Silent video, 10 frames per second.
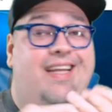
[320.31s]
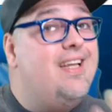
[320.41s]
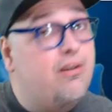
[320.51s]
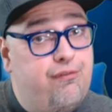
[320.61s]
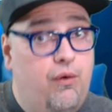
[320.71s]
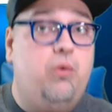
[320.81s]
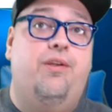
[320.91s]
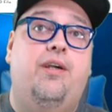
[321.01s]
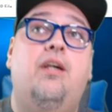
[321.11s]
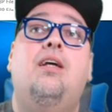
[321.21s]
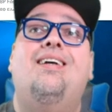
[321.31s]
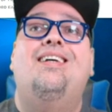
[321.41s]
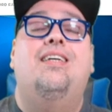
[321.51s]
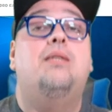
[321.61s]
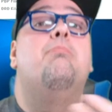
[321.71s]
in a folder
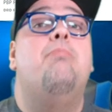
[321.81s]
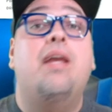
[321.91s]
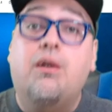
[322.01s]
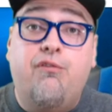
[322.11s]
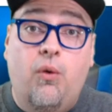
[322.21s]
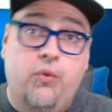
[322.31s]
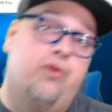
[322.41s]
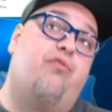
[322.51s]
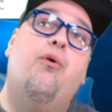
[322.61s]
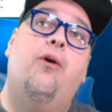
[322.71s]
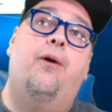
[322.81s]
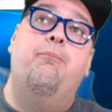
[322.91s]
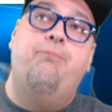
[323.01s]
is make a folder for them.